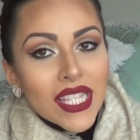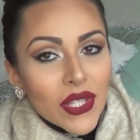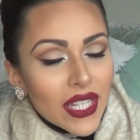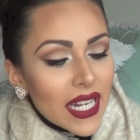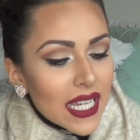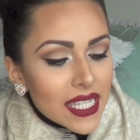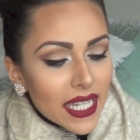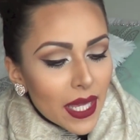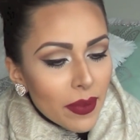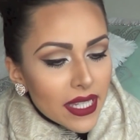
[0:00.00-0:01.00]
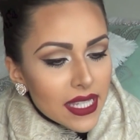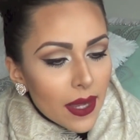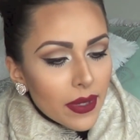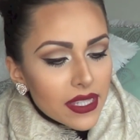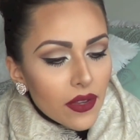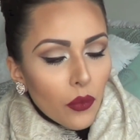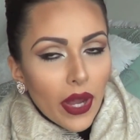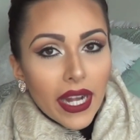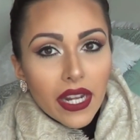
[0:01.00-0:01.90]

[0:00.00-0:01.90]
So the next thing I picked up is the Wet